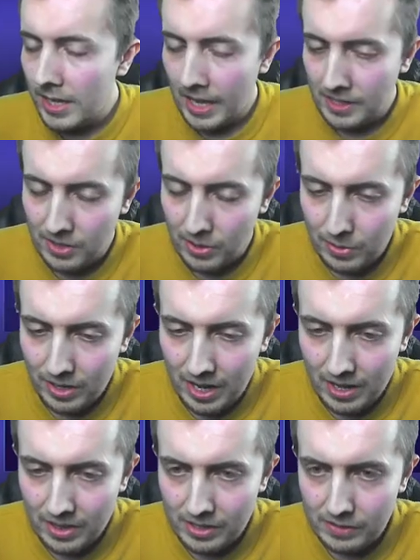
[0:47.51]
So uh,
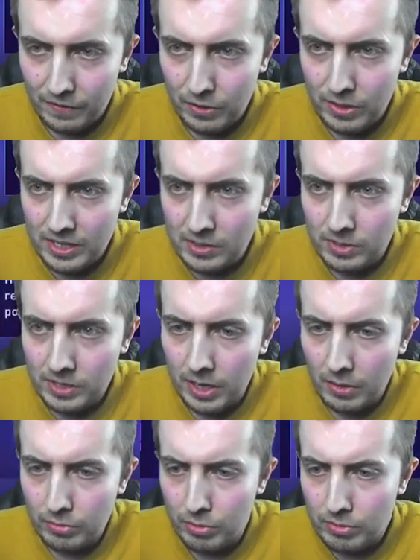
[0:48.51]
there's a few things I wanted to go
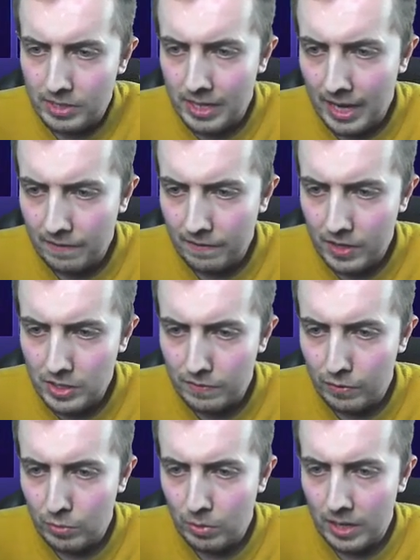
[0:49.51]
through today. First of
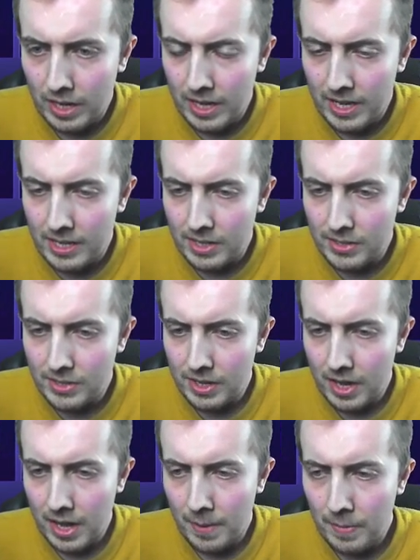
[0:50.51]
all, is
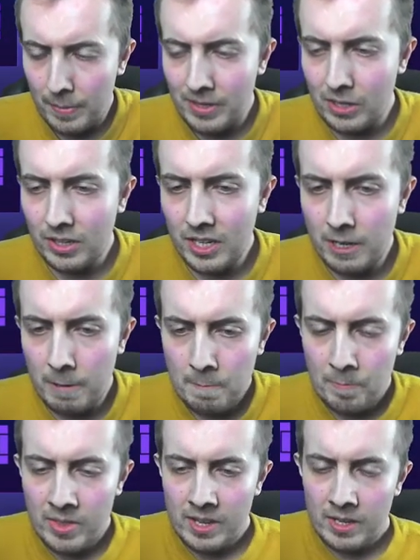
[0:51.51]
um, I've been looking at
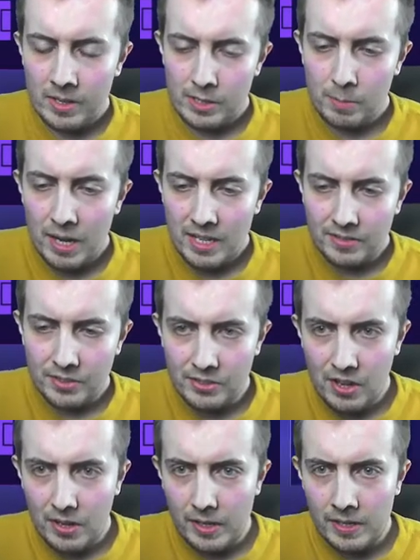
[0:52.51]
some players to
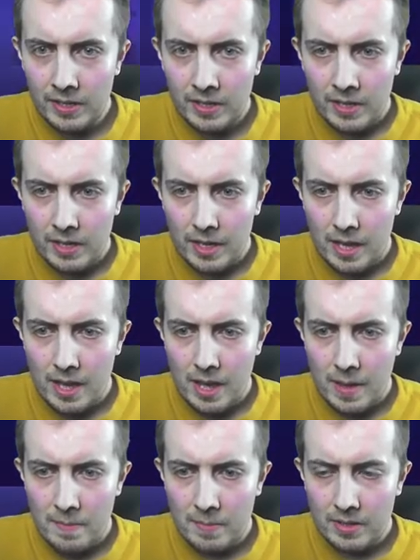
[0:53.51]
sign,
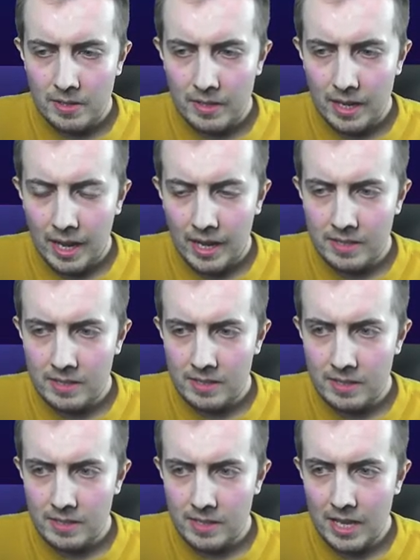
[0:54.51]
um,
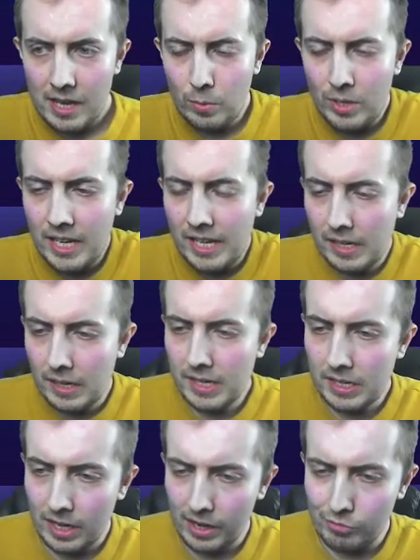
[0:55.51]
and yeah, we need like
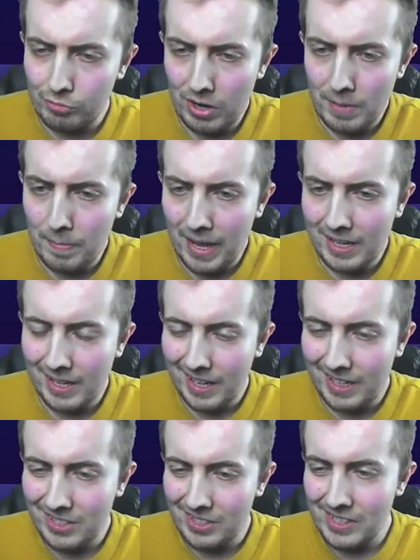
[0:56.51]
a right back and
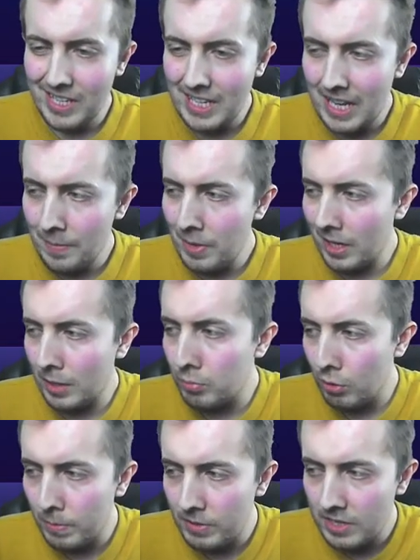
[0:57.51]
a CDM, like a
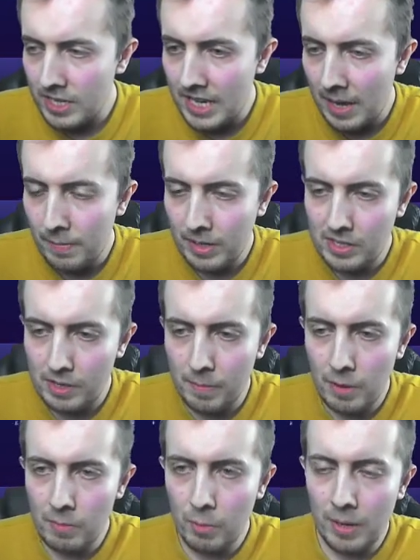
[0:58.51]
proper CDM, because at the
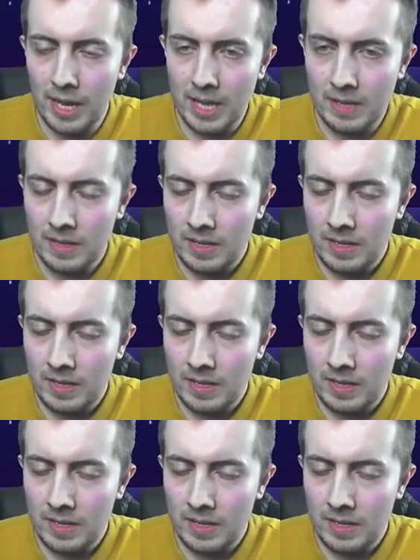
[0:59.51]
moment we're playing